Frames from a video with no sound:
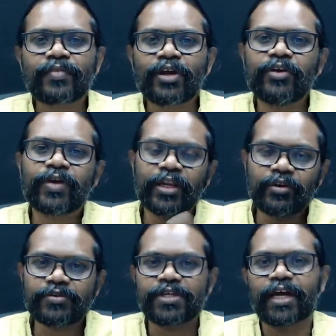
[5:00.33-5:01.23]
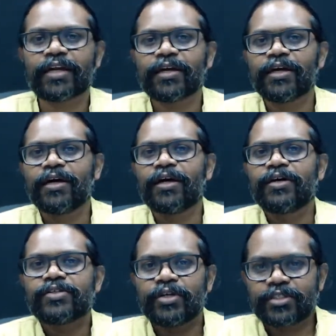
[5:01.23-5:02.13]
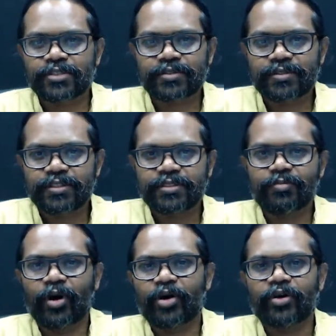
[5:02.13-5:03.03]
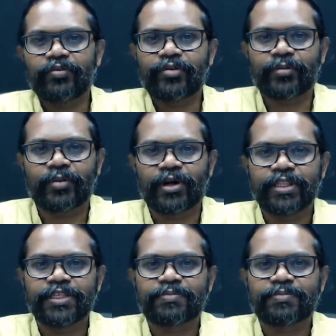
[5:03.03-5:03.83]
you can use that. So it's borrowed from all these